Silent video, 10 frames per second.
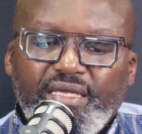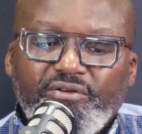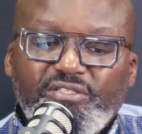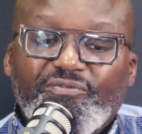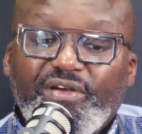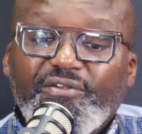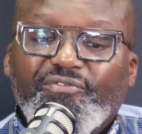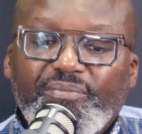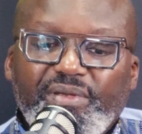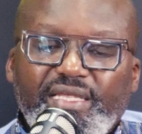Looks very
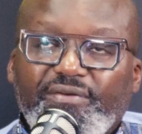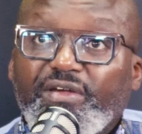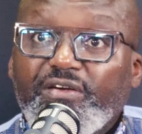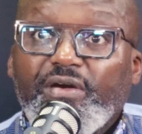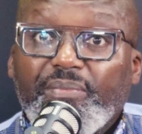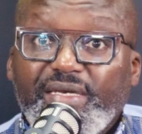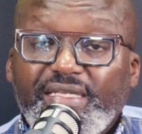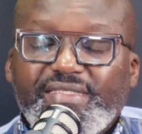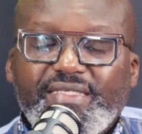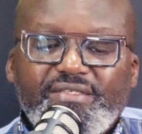familiar, very
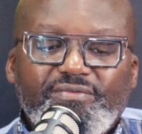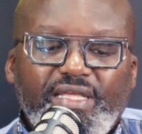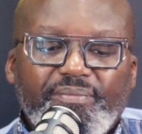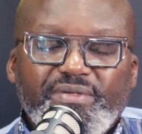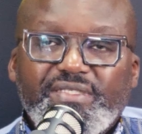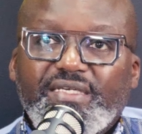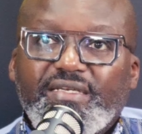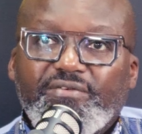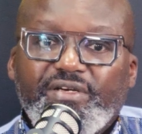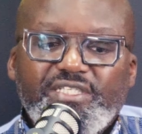reminiscent of that
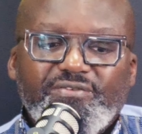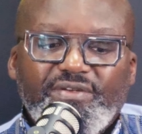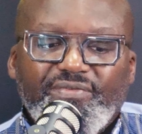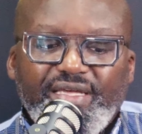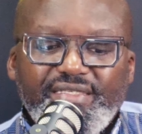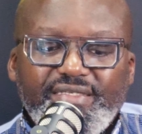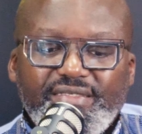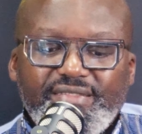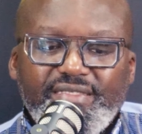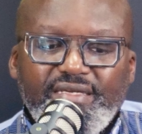particular range of
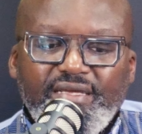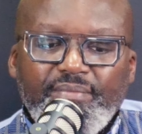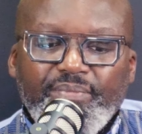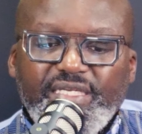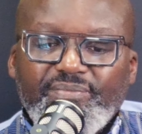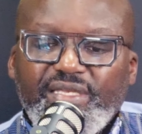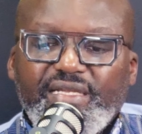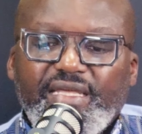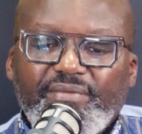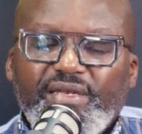devices. But
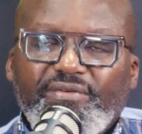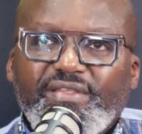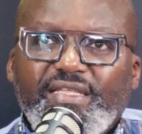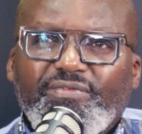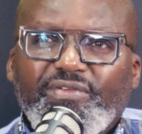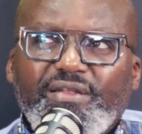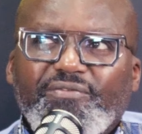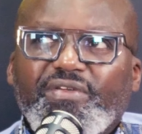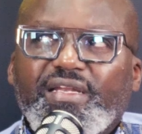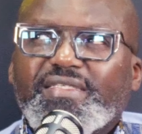immediately, I mean, I definitely
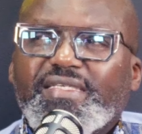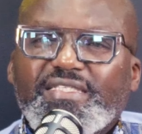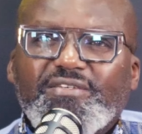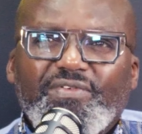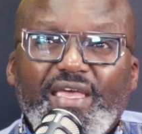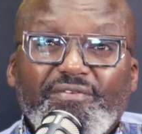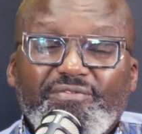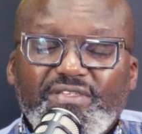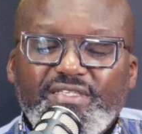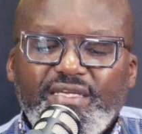feel a sense of
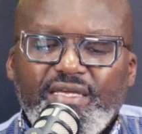heft.